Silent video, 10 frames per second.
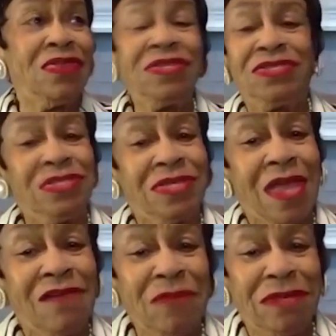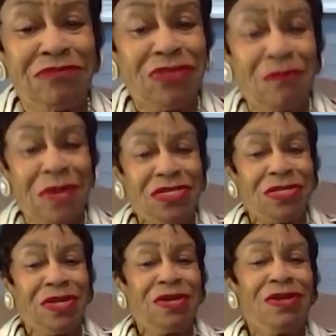this just gave me so
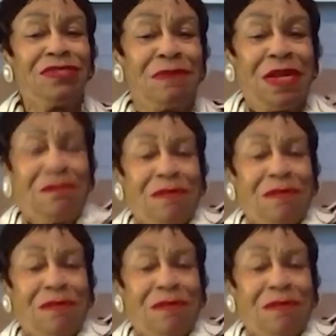much encouragement.